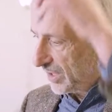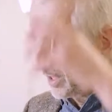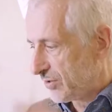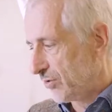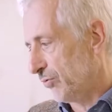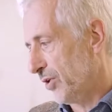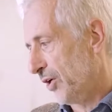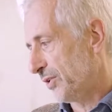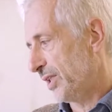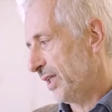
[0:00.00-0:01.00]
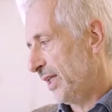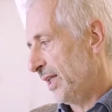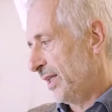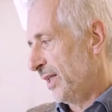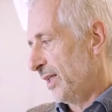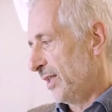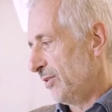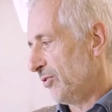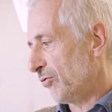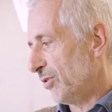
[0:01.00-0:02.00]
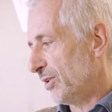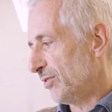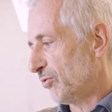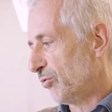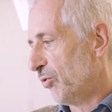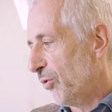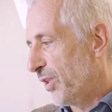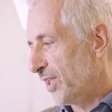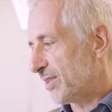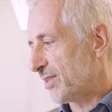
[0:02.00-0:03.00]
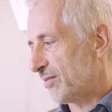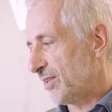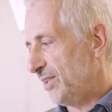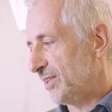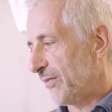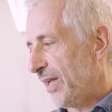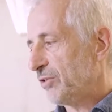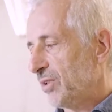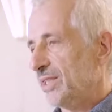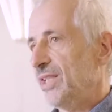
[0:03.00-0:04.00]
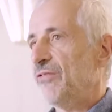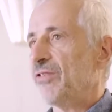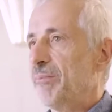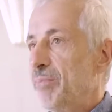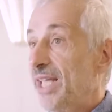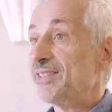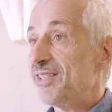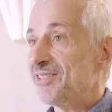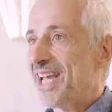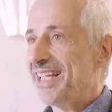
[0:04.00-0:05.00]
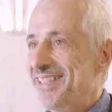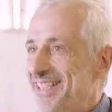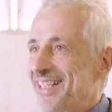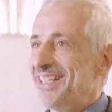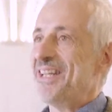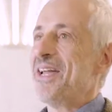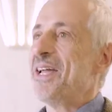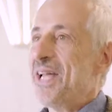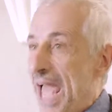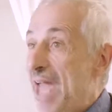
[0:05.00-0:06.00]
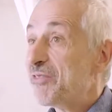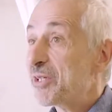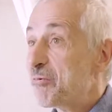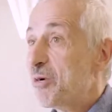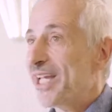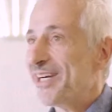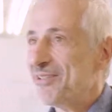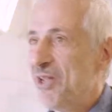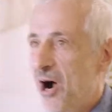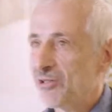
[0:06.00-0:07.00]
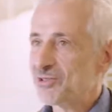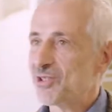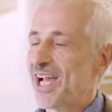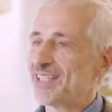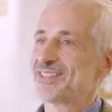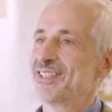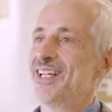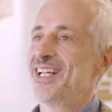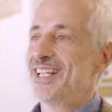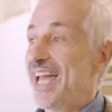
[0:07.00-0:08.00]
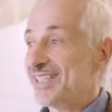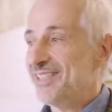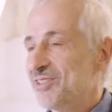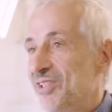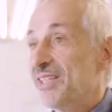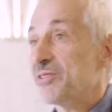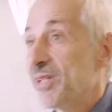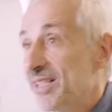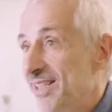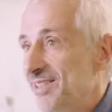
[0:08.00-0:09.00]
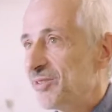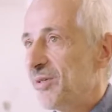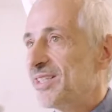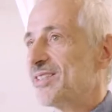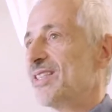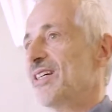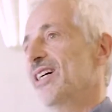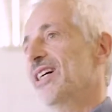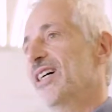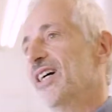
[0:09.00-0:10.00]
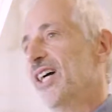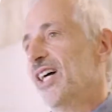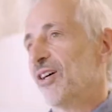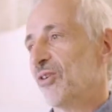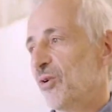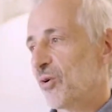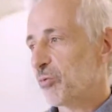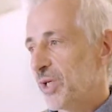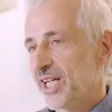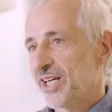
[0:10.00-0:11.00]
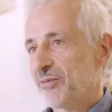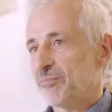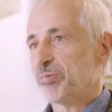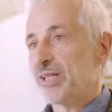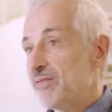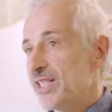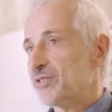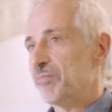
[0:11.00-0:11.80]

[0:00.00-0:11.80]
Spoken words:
is to not to do this intervention in different places, ideally everywhere, not just like in central districts or where privileged